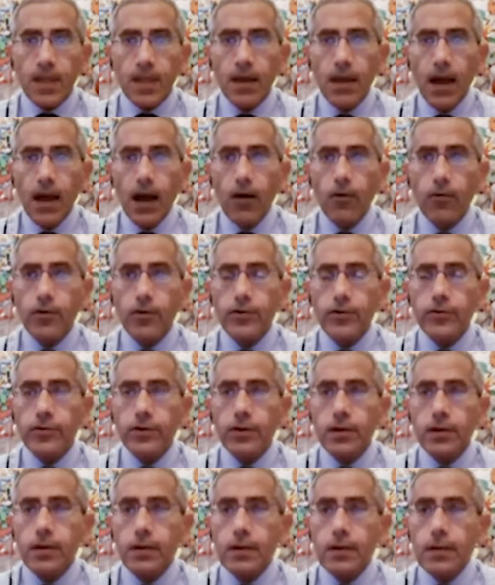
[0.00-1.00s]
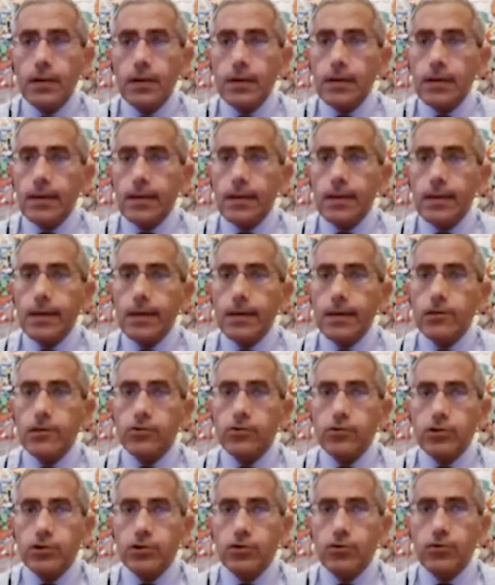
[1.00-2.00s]
our
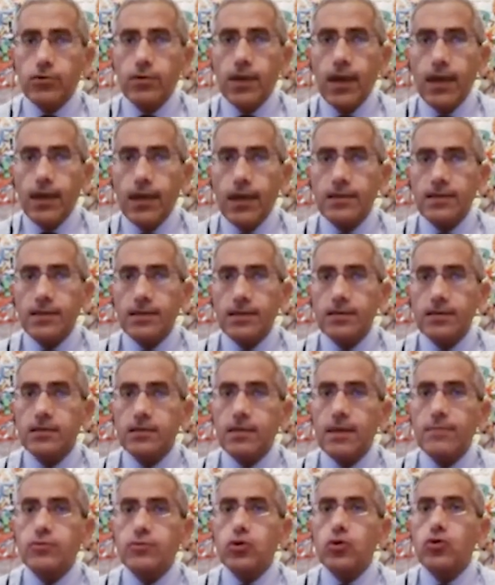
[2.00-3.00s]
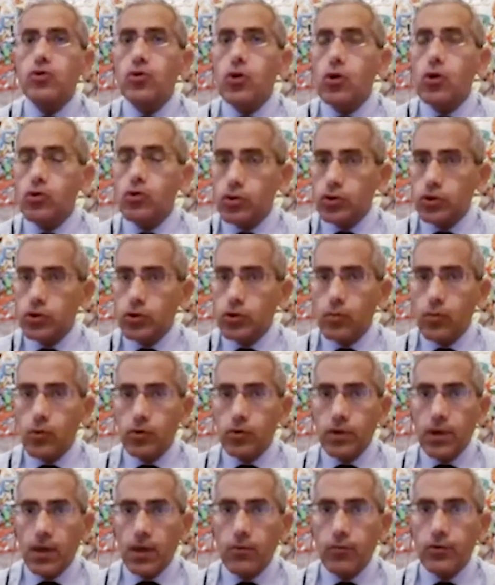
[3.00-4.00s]
interest today is in Streptococcus
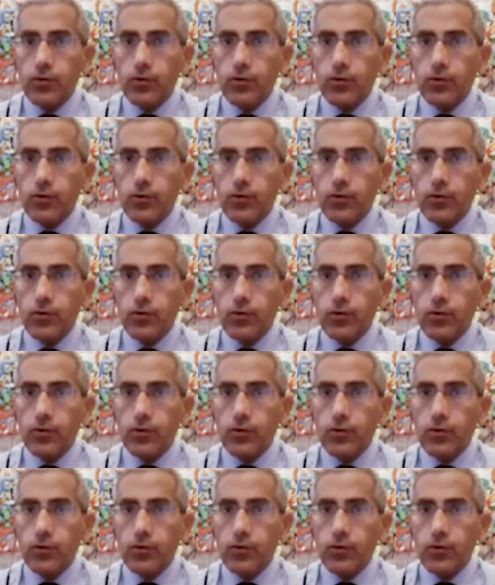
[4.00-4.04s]
pneumonia,